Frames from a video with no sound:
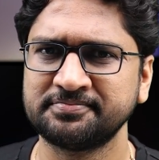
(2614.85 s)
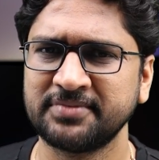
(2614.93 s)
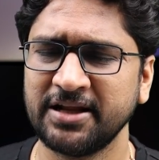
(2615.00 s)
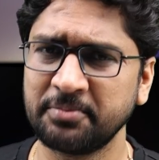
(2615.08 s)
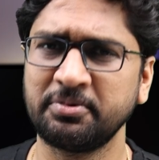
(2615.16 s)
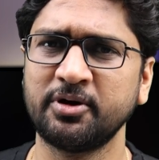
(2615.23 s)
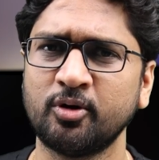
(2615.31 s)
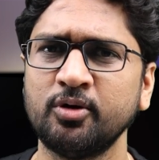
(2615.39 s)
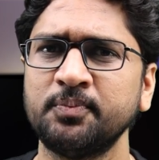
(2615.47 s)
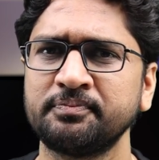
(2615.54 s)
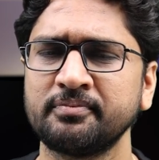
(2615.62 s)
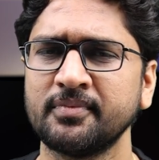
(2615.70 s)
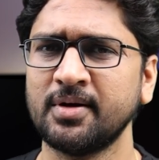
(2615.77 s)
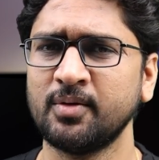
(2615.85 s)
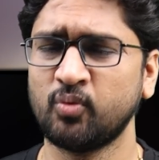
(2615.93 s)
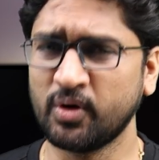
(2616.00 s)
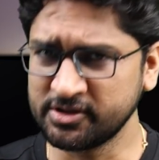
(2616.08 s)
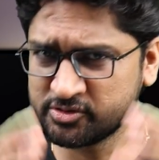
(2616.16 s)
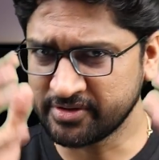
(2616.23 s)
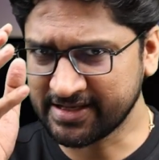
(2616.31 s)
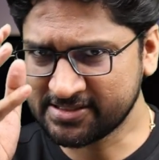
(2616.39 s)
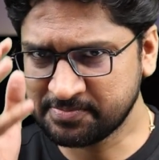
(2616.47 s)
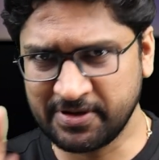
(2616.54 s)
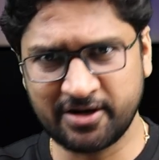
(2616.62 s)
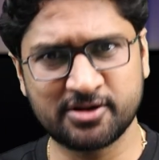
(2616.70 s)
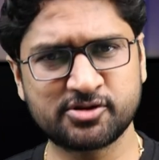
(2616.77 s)
Let me know what is your
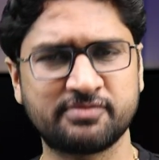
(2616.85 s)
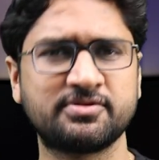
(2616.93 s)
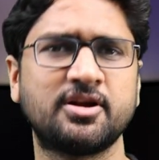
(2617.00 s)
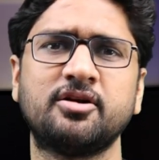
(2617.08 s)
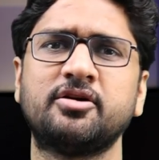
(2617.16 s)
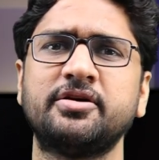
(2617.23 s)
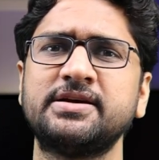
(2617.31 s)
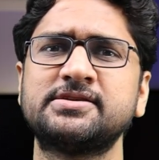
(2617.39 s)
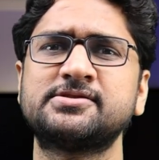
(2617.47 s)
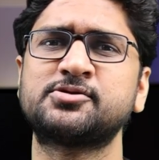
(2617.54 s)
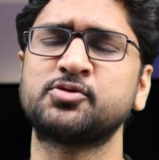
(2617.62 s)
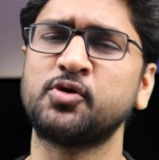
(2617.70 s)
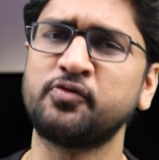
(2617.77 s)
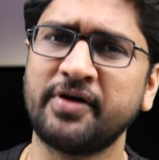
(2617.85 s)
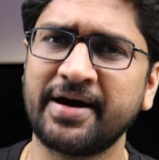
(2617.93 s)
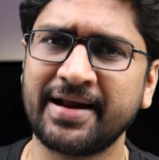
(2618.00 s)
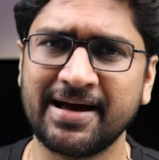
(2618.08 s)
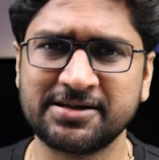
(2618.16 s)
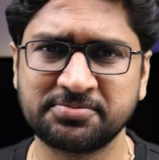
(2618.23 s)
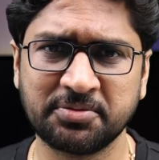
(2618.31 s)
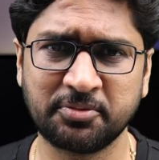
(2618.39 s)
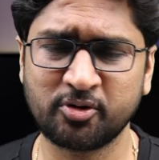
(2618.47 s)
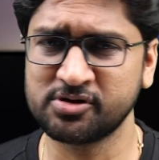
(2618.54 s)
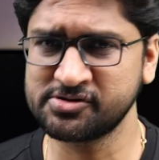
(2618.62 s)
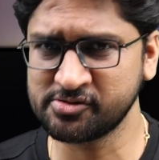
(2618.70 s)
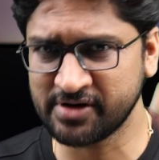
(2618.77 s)
experience of the learning so far has been,
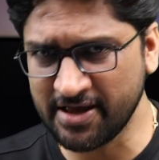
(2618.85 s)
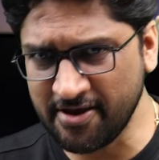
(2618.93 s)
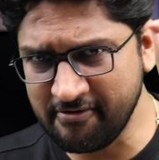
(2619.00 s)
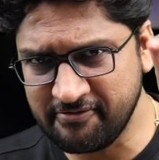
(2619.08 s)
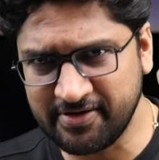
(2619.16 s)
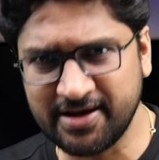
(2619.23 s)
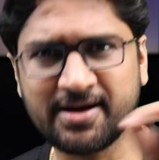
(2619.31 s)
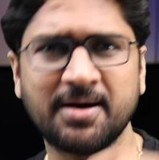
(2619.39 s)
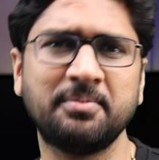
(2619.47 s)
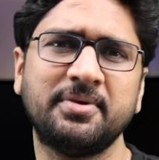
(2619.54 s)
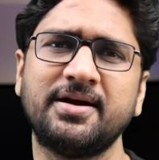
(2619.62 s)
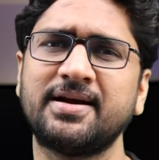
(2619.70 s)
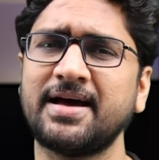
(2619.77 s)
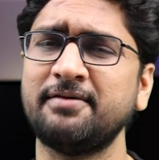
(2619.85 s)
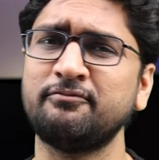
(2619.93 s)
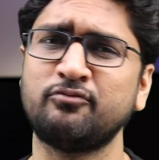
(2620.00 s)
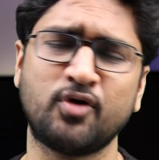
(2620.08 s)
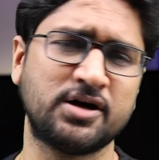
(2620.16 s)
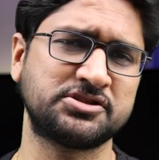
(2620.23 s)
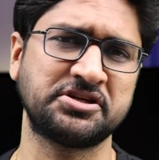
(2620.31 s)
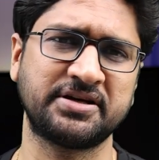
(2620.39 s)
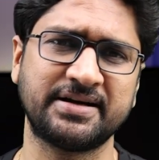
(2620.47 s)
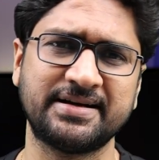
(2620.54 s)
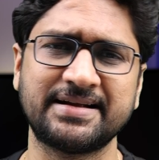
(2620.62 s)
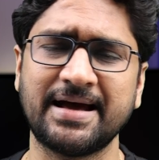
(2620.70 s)
because your every comment, I'm watching it,